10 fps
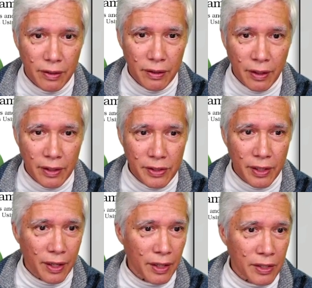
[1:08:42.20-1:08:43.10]
let's
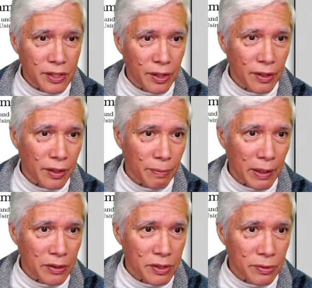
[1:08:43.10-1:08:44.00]
not get started
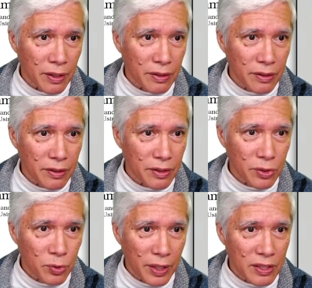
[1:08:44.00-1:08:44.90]
about
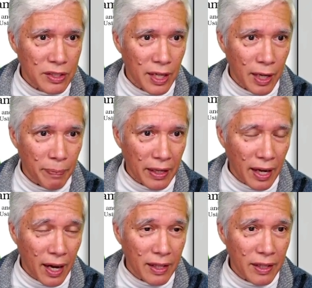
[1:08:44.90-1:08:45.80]
strict typing.
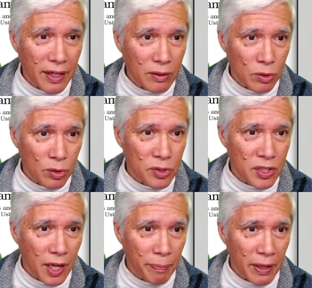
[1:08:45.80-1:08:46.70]
I like loose
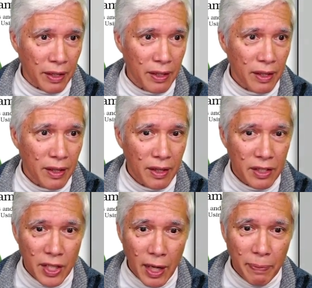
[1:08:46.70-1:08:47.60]
typing.
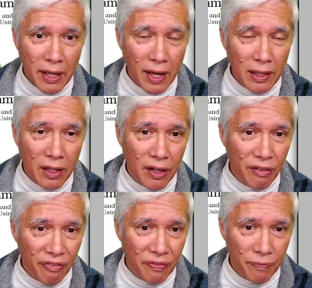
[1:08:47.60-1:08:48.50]
Typing I
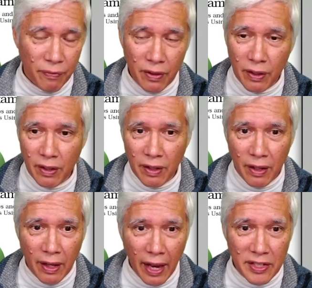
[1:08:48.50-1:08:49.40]
love.
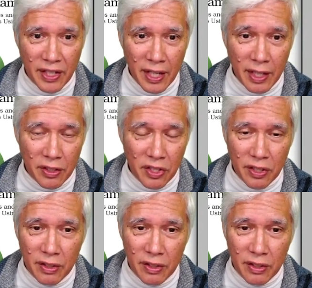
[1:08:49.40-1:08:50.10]
As a hint,